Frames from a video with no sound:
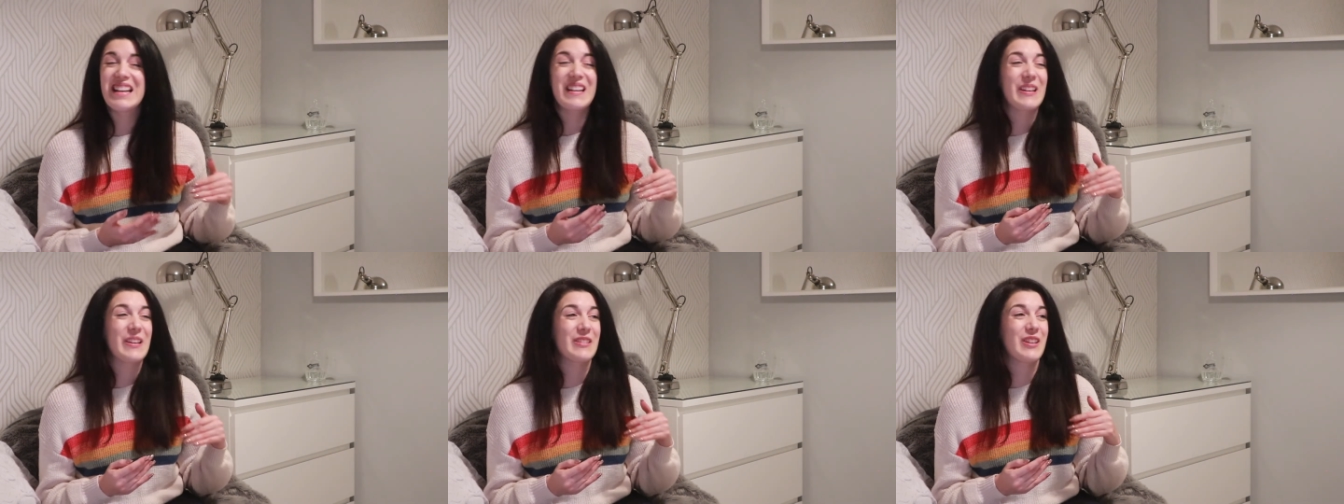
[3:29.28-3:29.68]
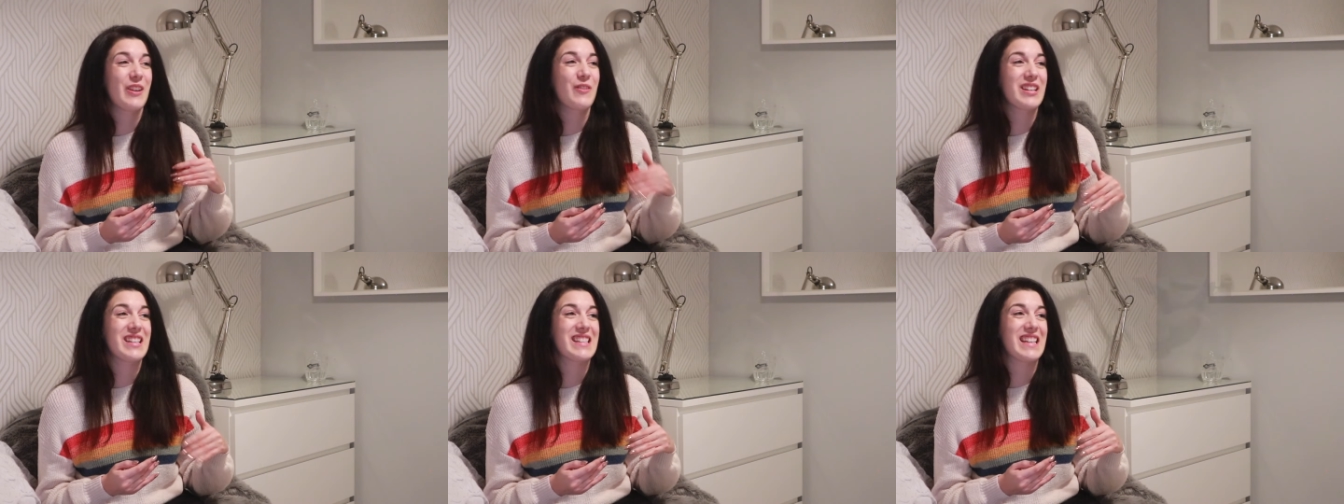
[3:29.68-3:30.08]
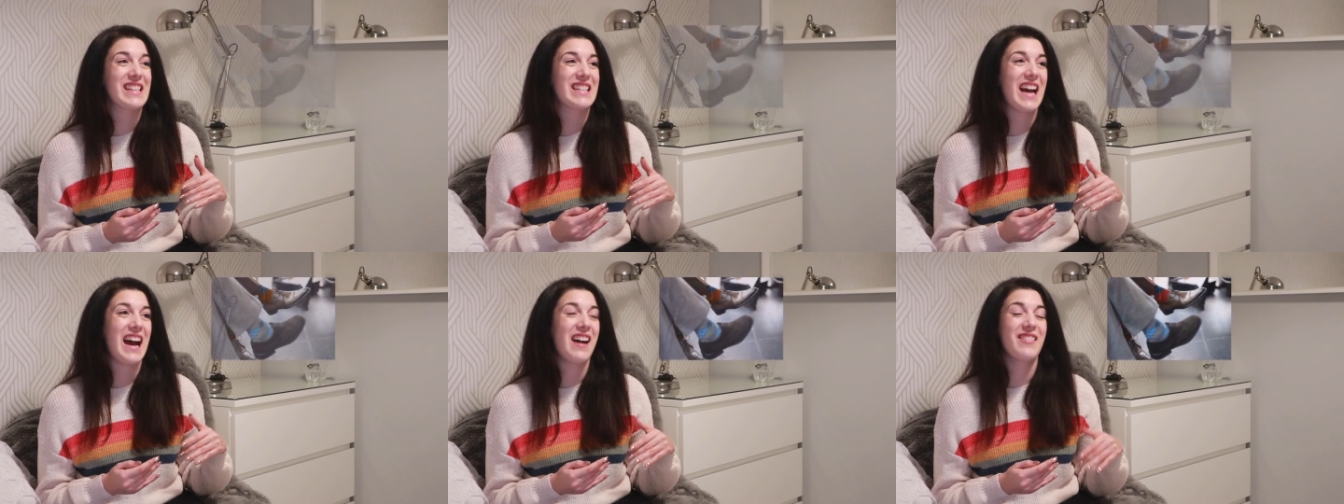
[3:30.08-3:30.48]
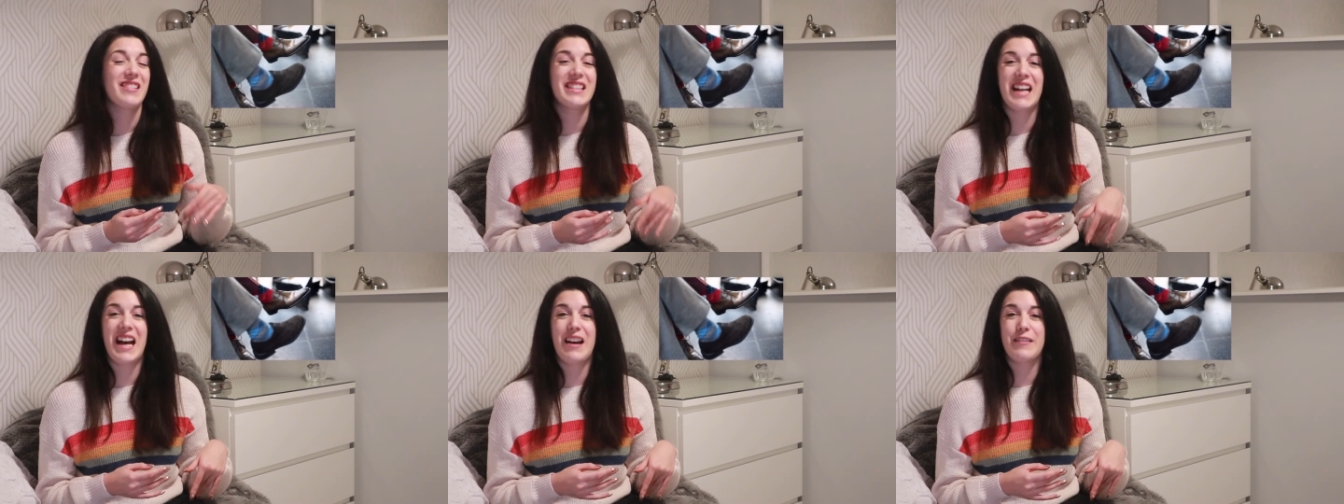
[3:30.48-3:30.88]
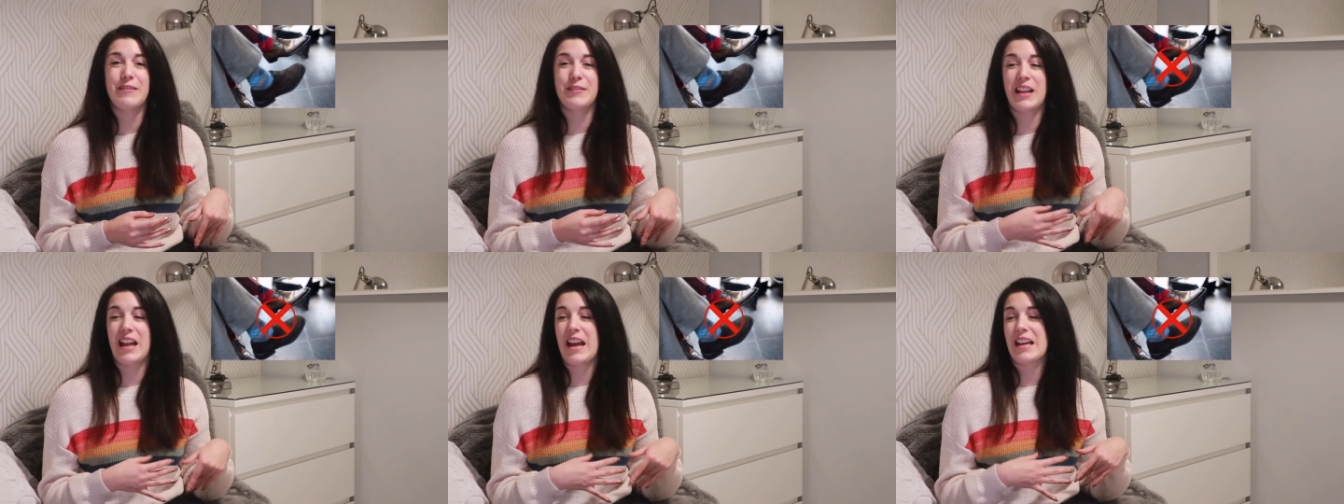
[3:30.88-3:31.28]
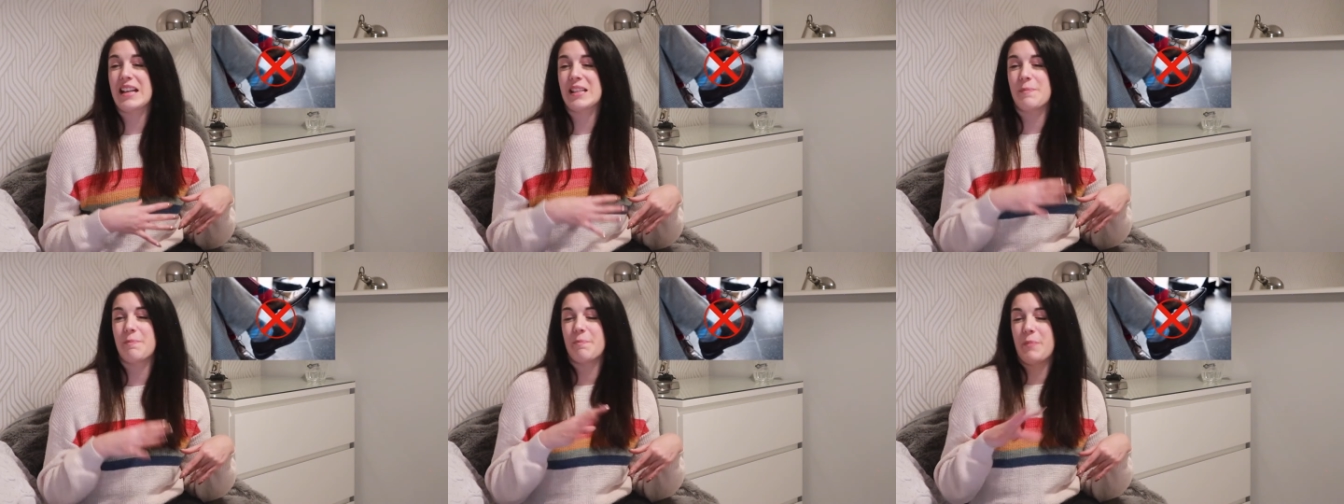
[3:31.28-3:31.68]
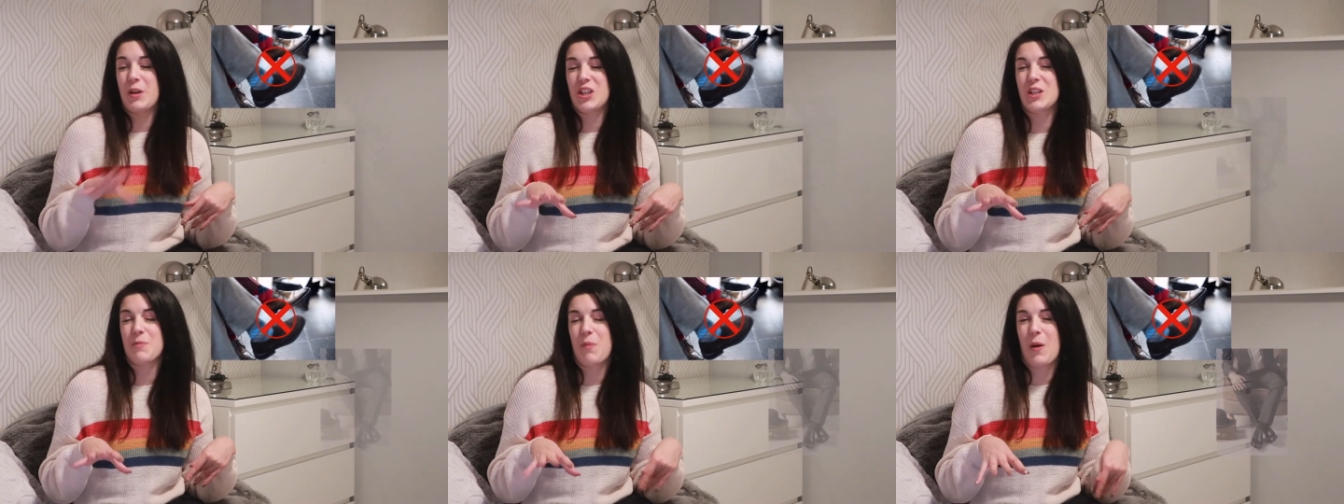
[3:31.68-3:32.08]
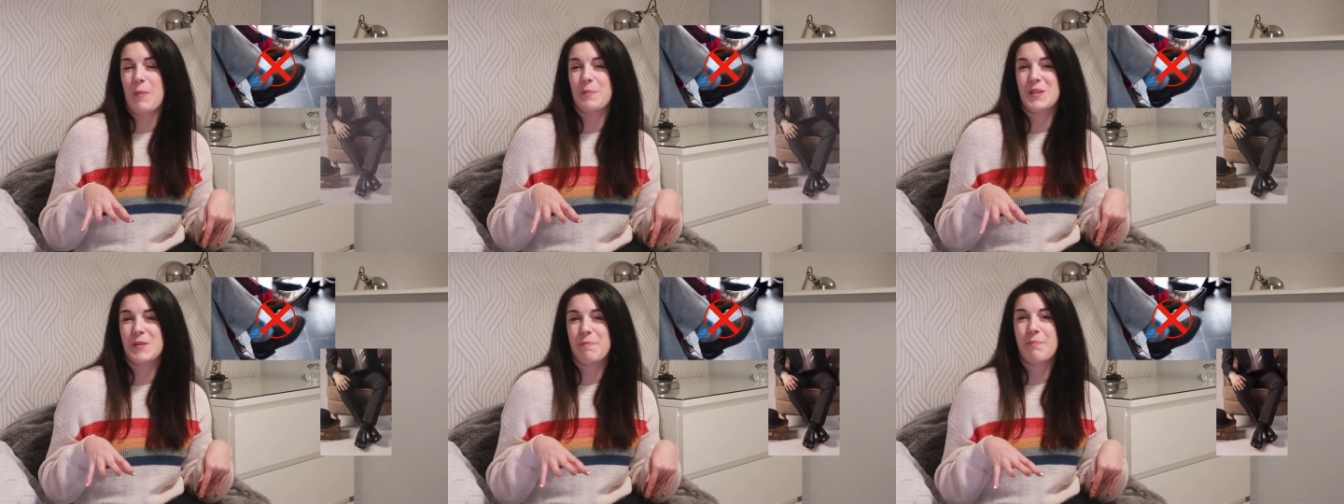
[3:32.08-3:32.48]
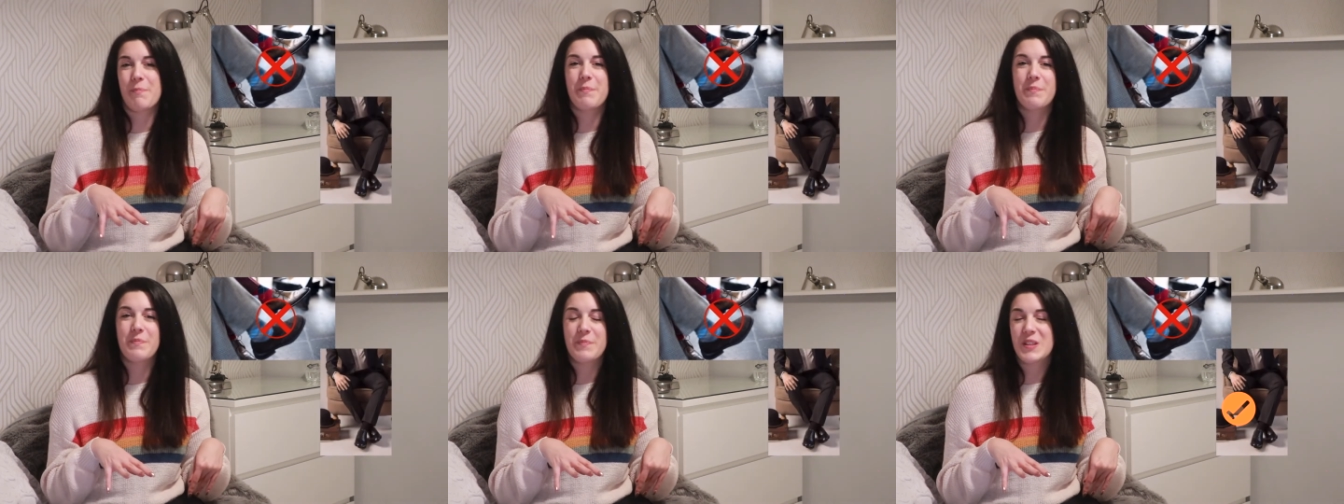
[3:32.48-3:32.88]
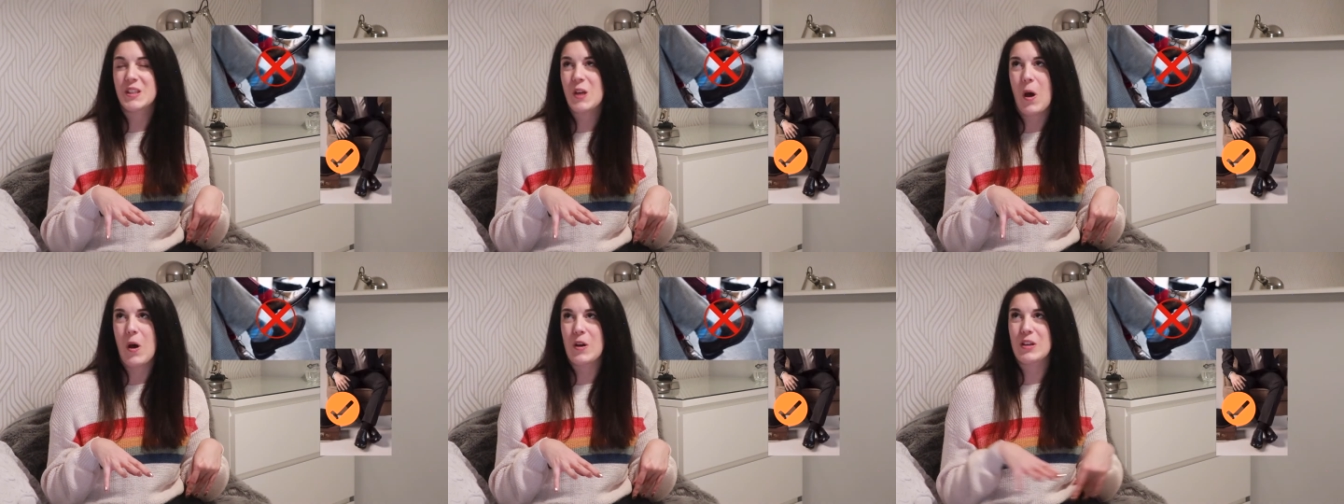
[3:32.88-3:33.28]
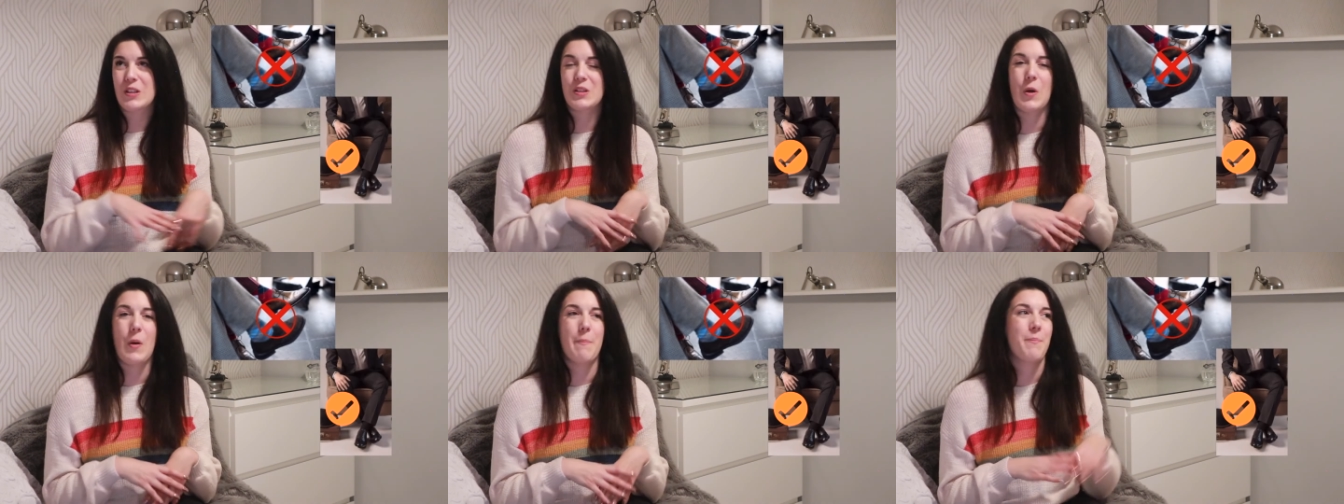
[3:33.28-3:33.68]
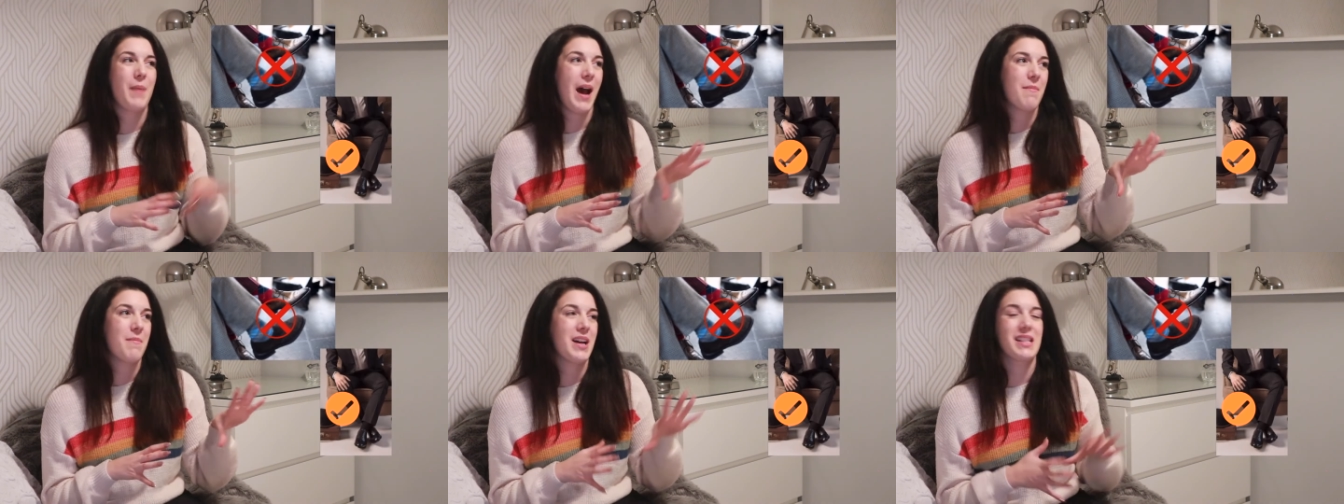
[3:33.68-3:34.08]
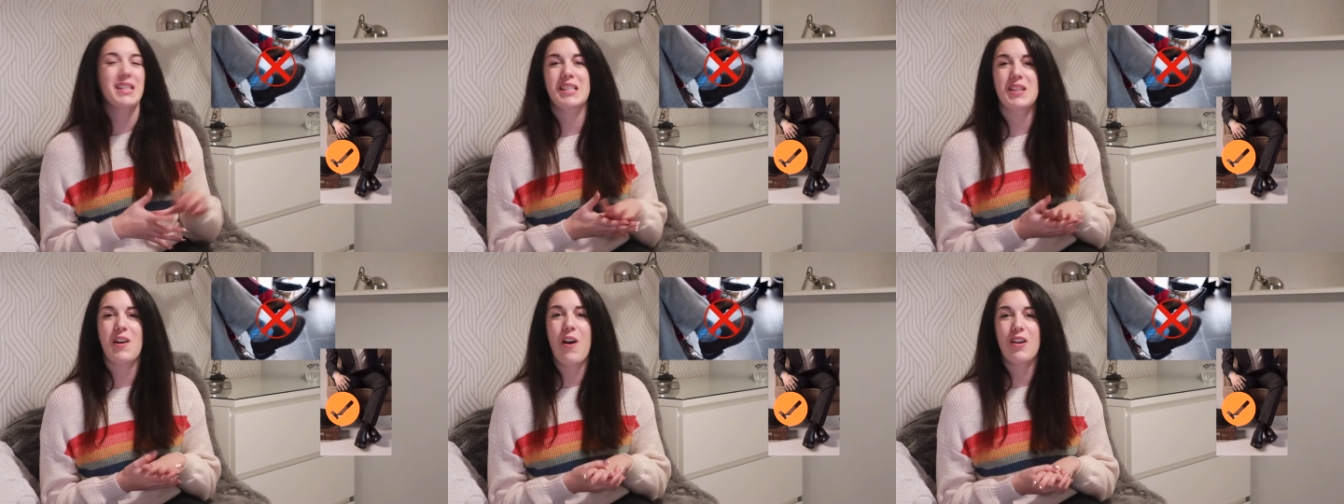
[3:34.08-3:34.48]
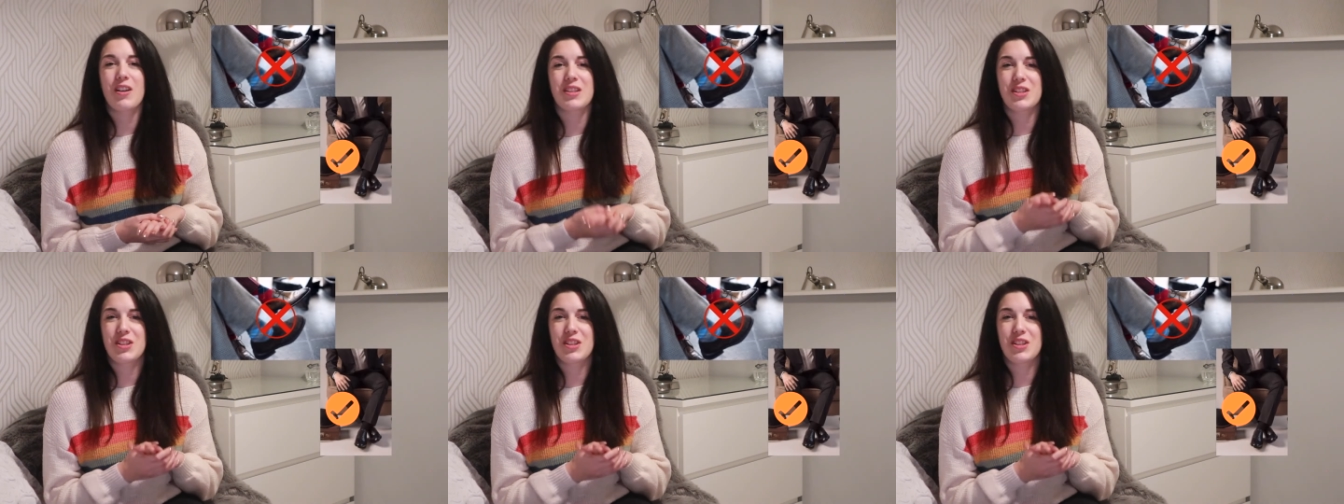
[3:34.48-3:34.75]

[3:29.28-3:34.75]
You don't want to sit down and have like SpongeBob socks or Batman socks.